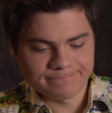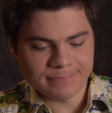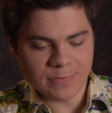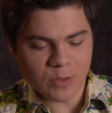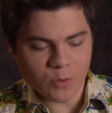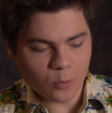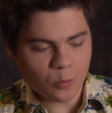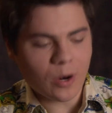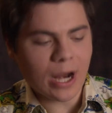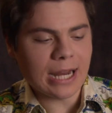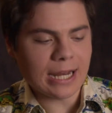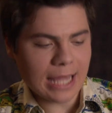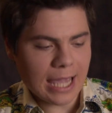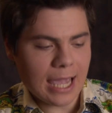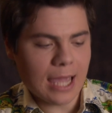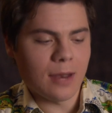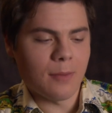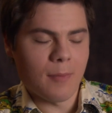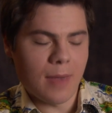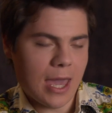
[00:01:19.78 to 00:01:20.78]
the right
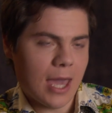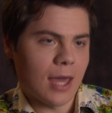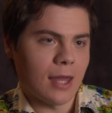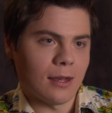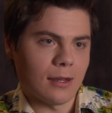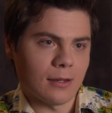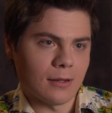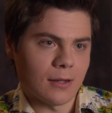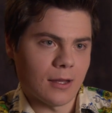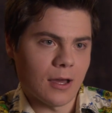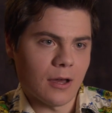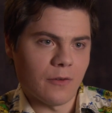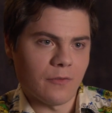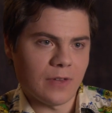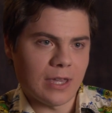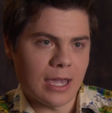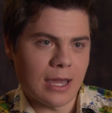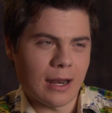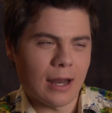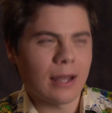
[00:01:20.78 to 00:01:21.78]
hand man of
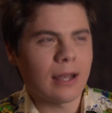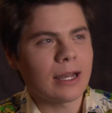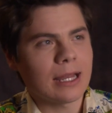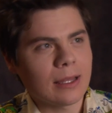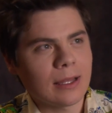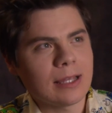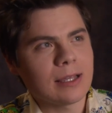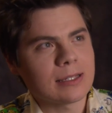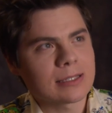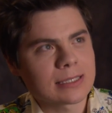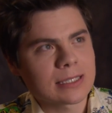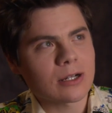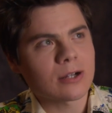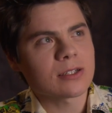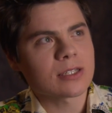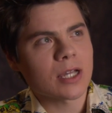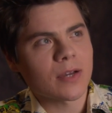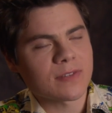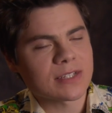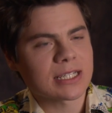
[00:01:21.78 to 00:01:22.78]
Ian. And he
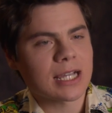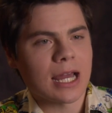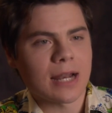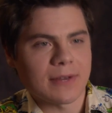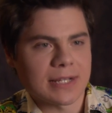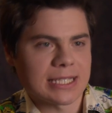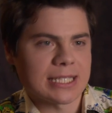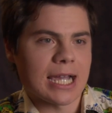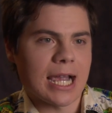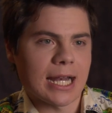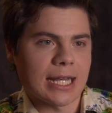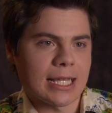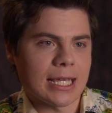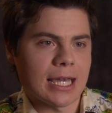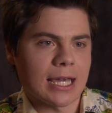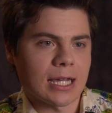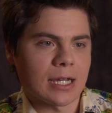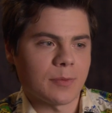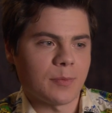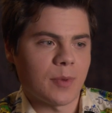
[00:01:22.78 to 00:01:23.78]
starts off as kind of a
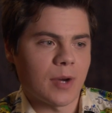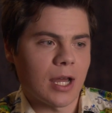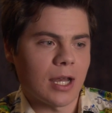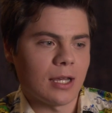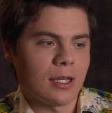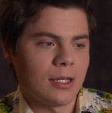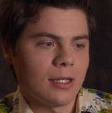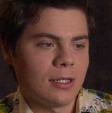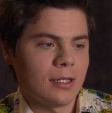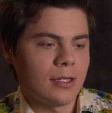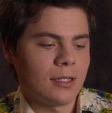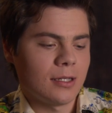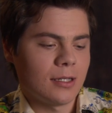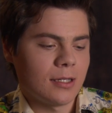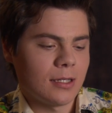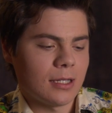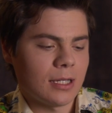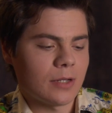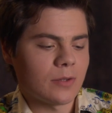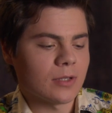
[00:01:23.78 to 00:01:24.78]
sidekick, but
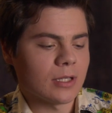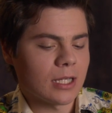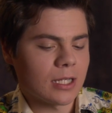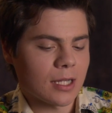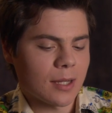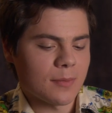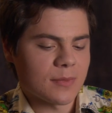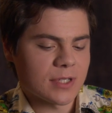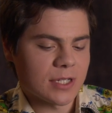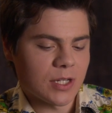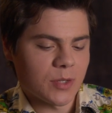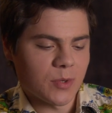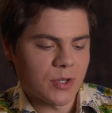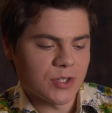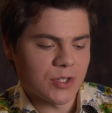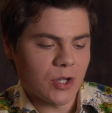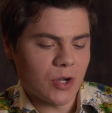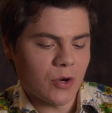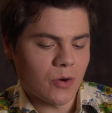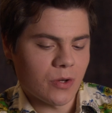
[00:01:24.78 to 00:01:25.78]
he really comes into
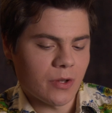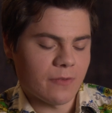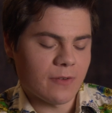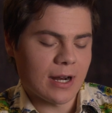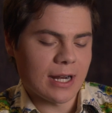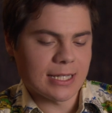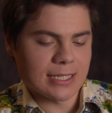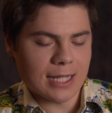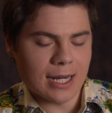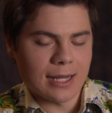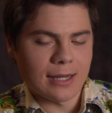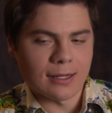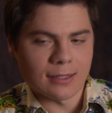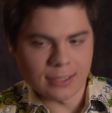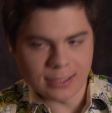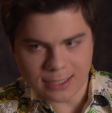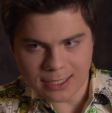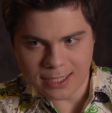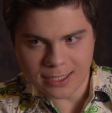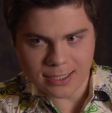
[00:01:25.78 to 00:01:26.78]
his own. You find he's got
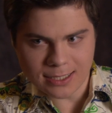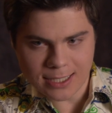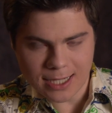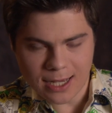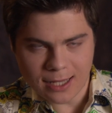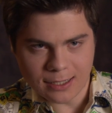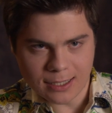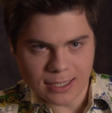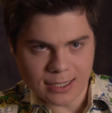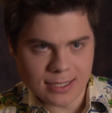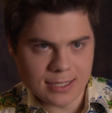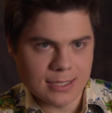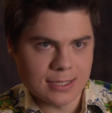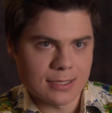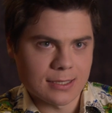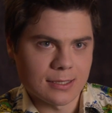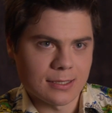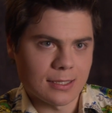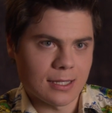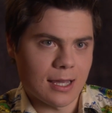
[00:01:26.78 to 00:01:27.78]
hidden
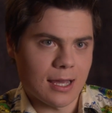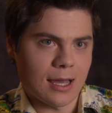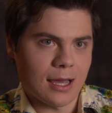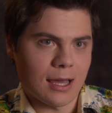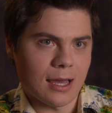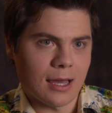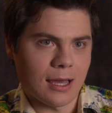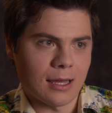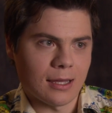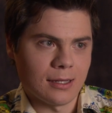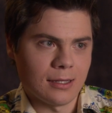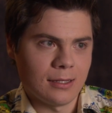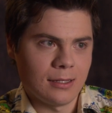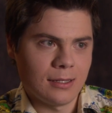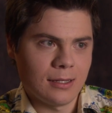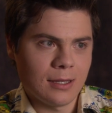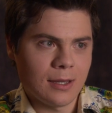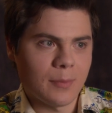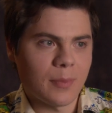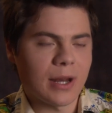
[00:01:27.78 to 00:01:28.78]
talents. Uh,
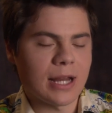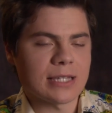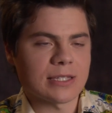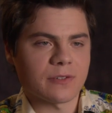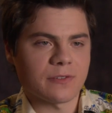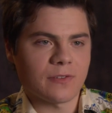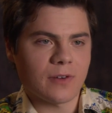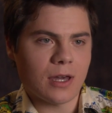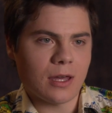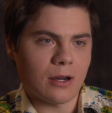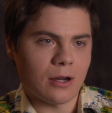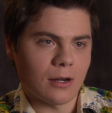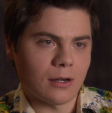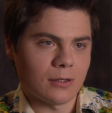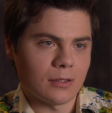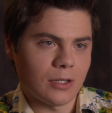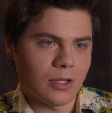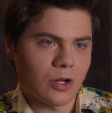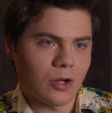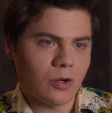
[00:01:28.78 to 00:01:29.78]
but he's a fighter,
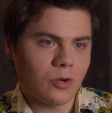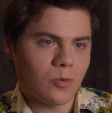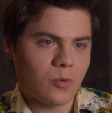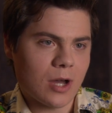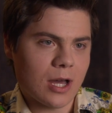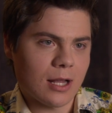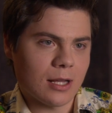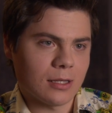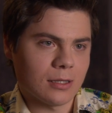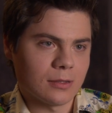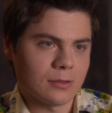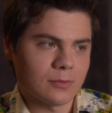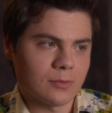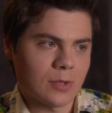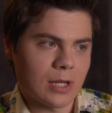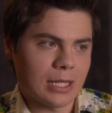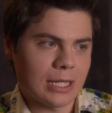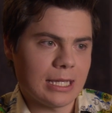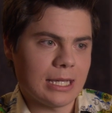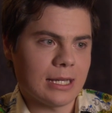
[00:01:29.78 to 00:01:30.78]
you know, while,
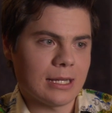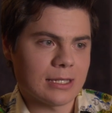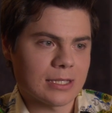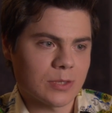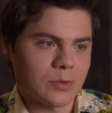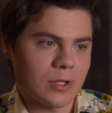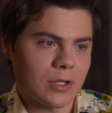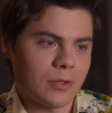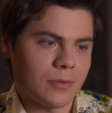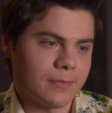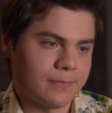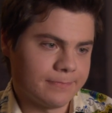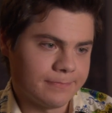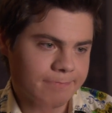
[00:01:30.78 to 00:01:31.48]
while Ian is the one who